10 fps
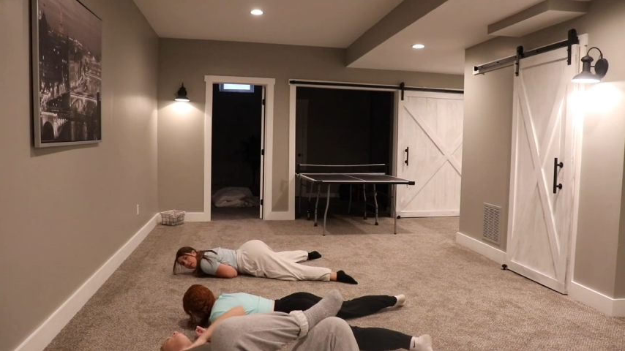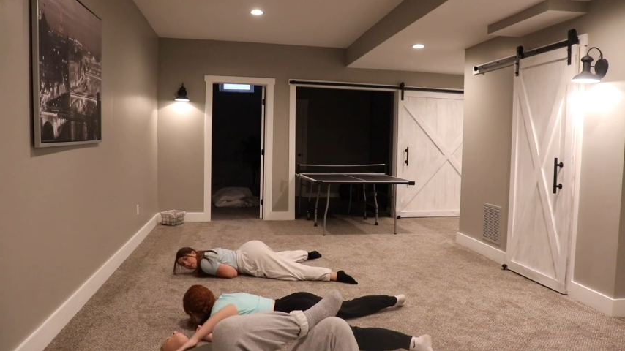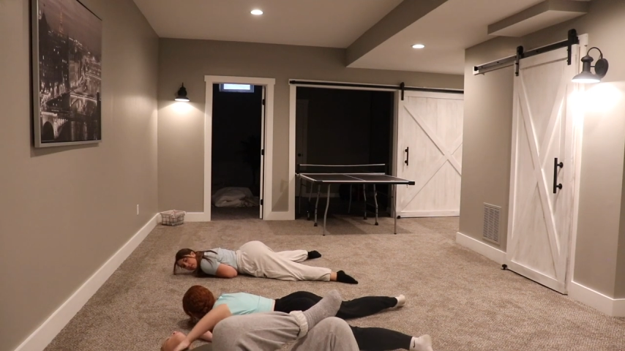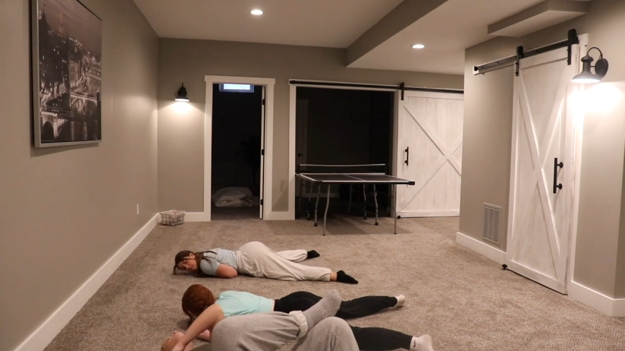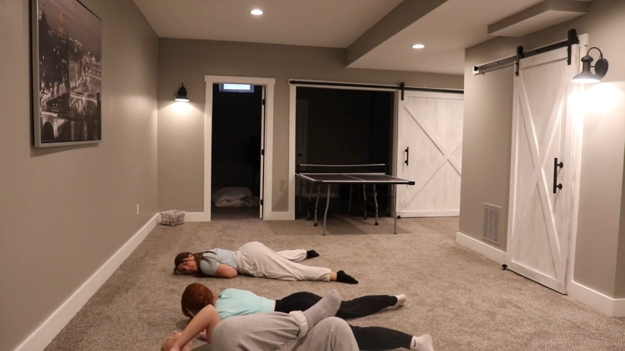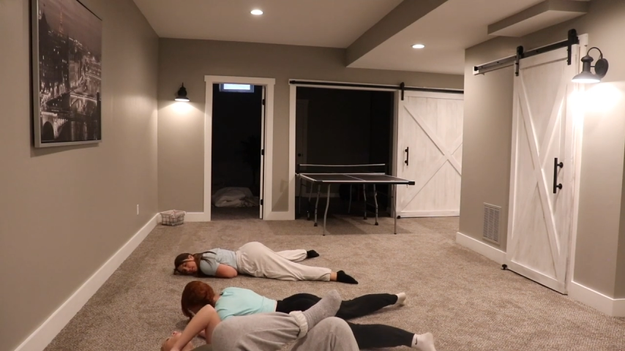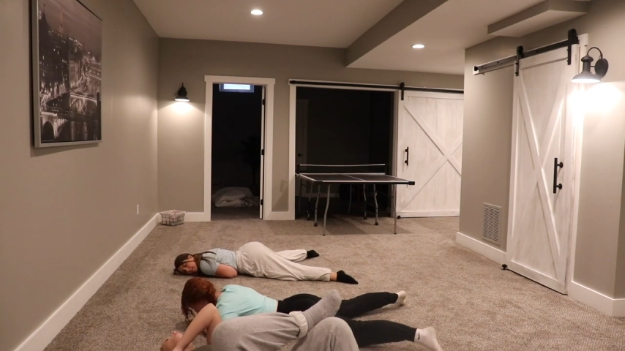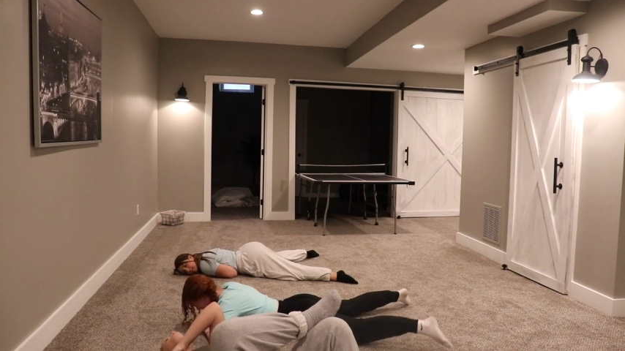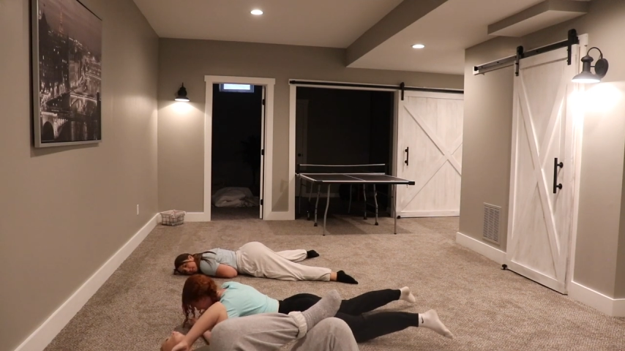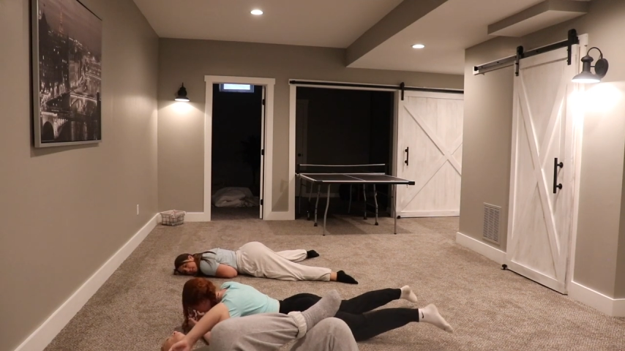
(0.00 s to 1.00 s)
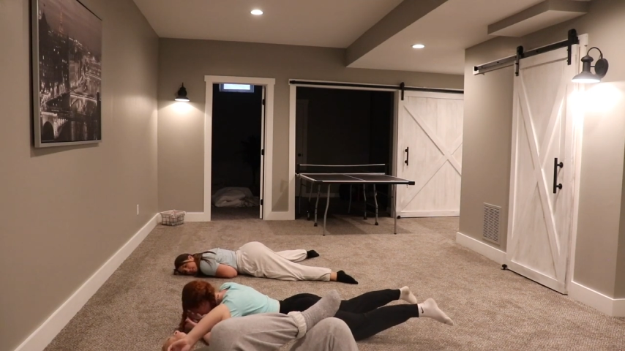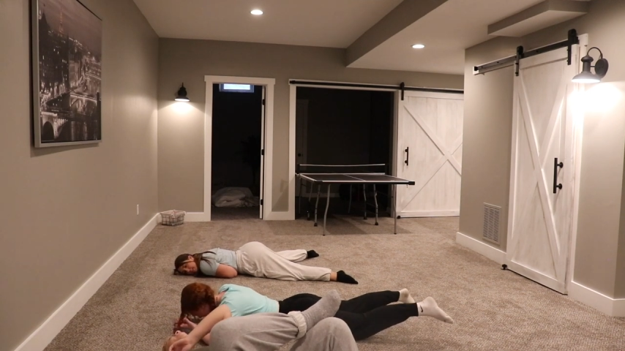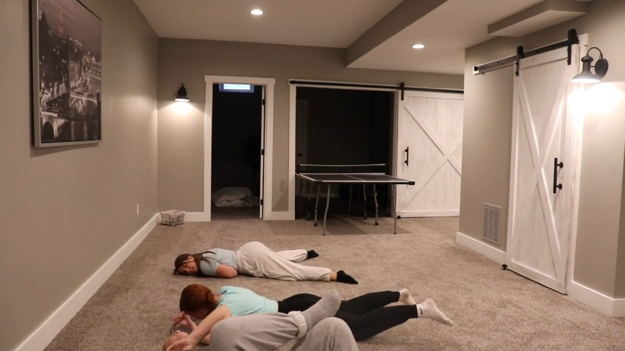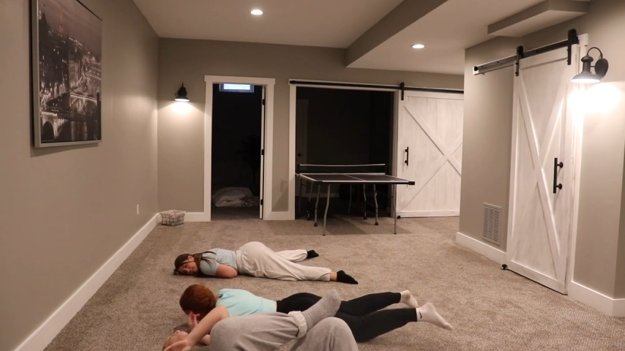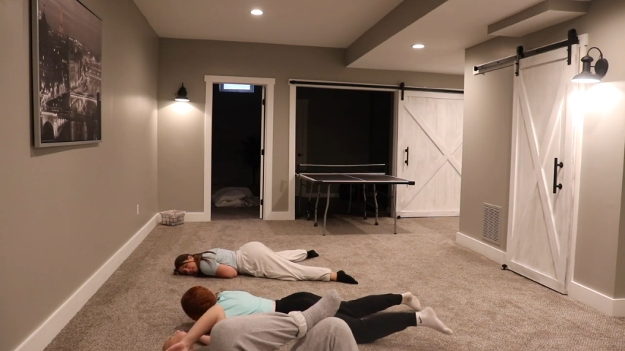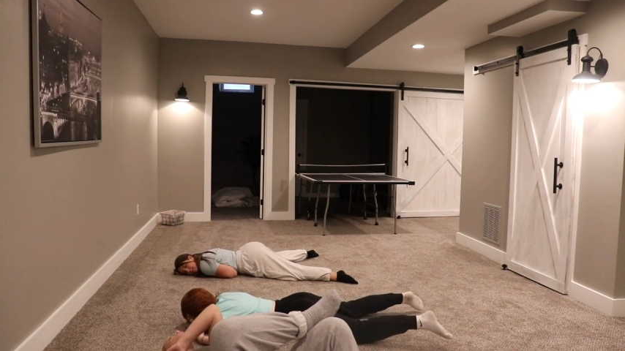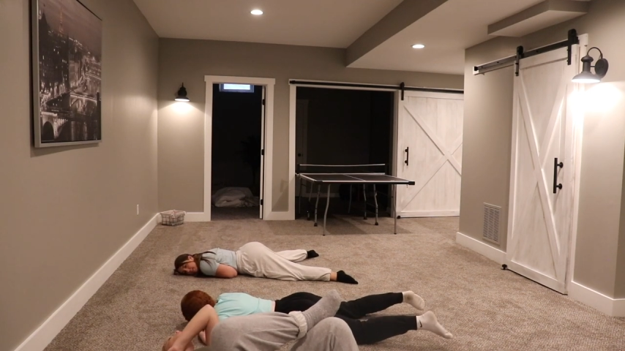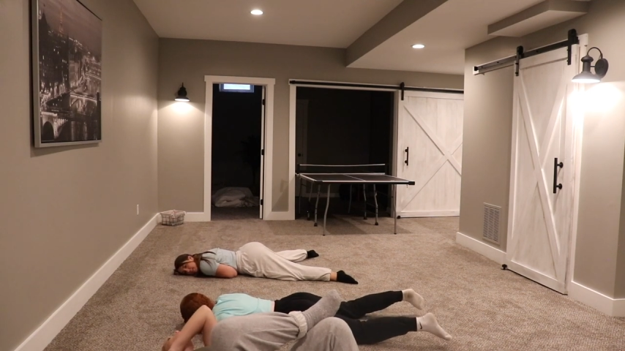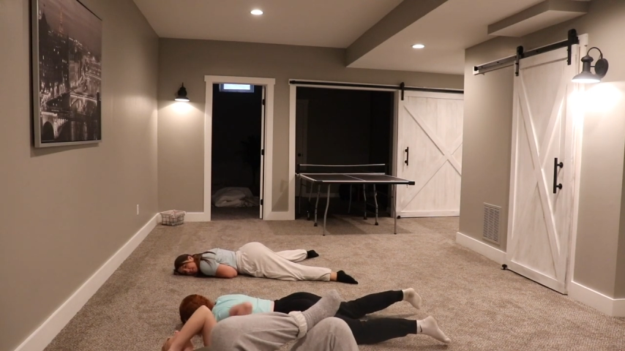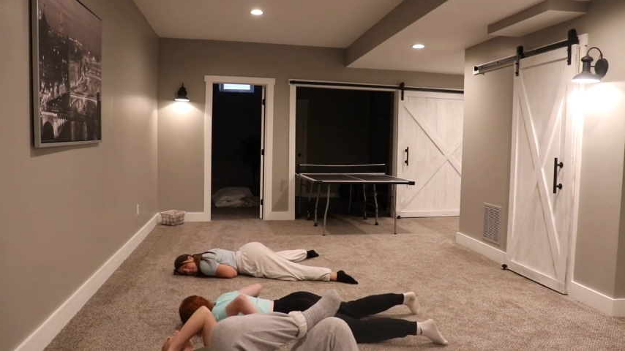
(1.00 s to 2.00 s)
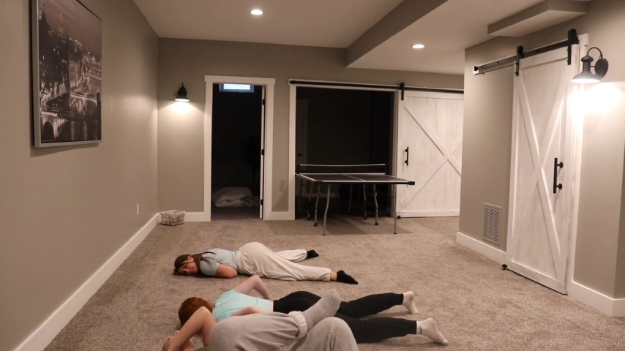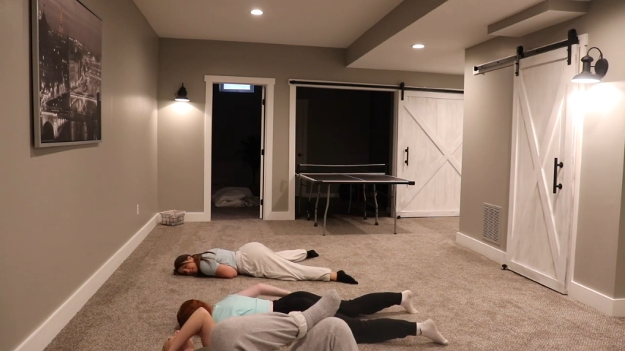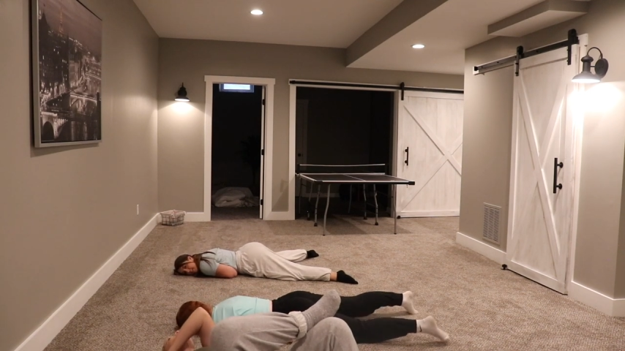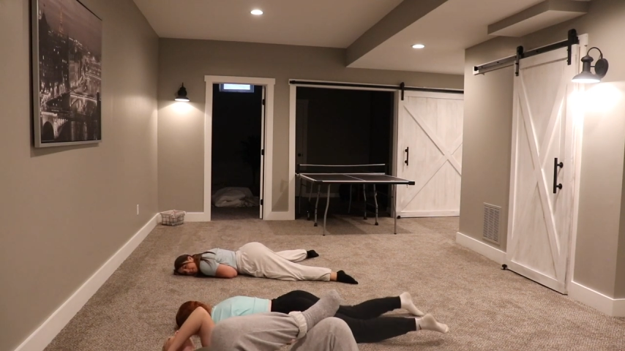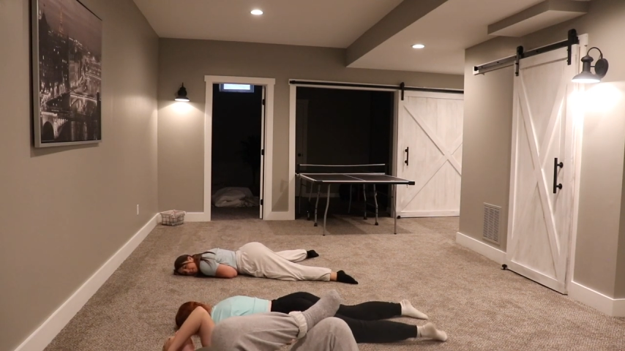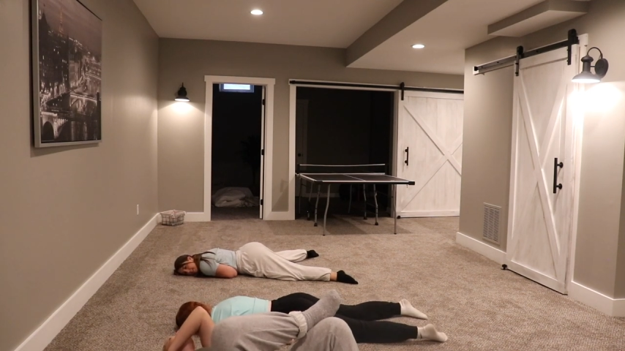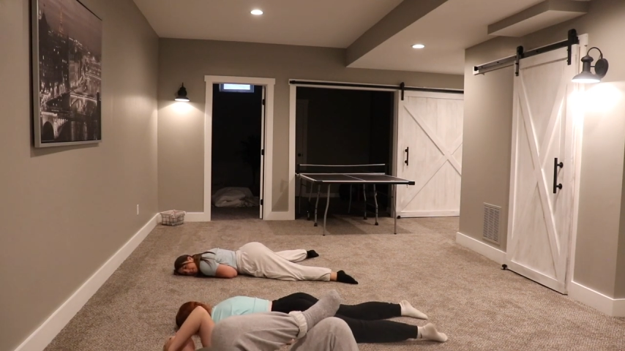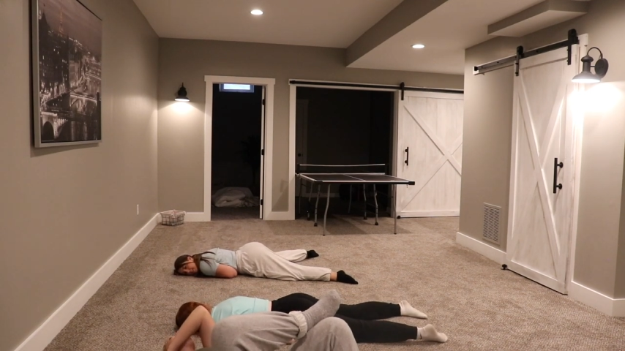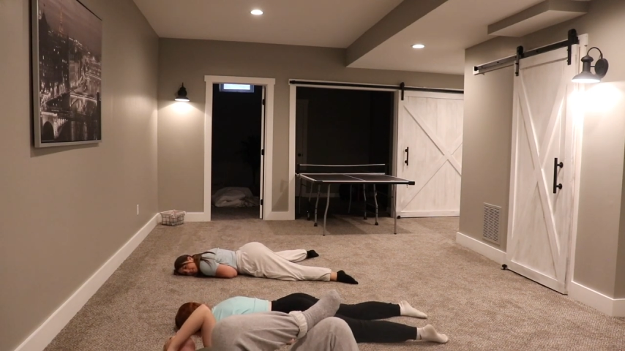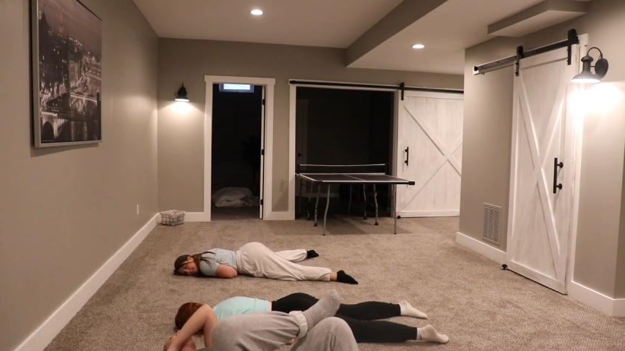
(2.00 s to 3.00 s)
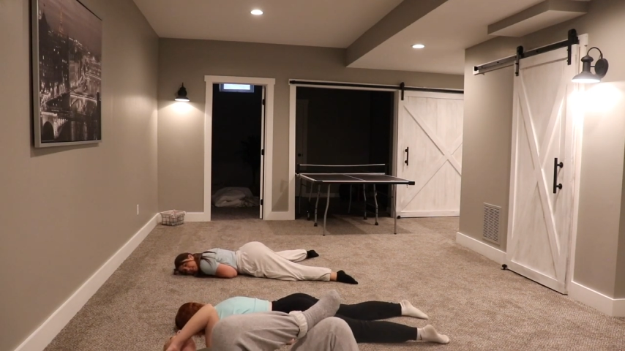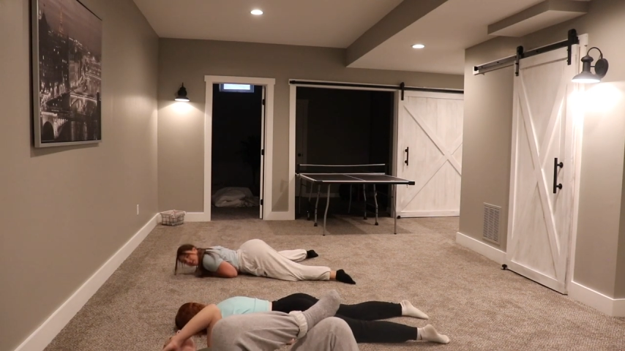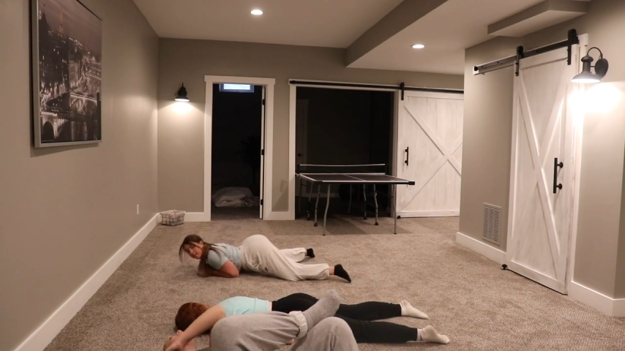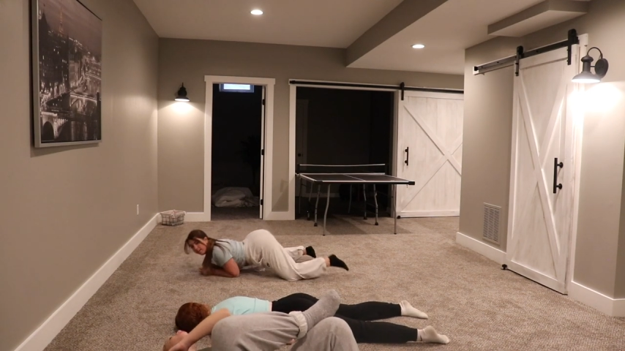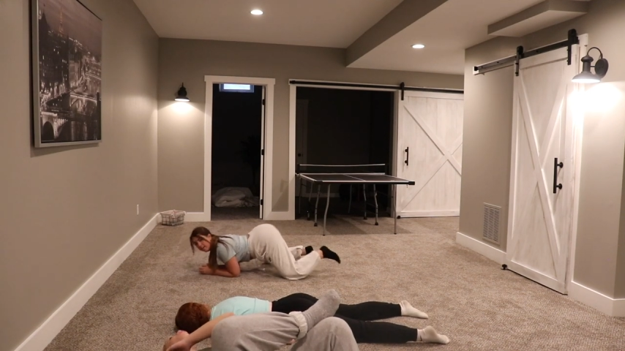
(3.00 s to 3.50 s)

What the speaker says: [unreadable: no face in view]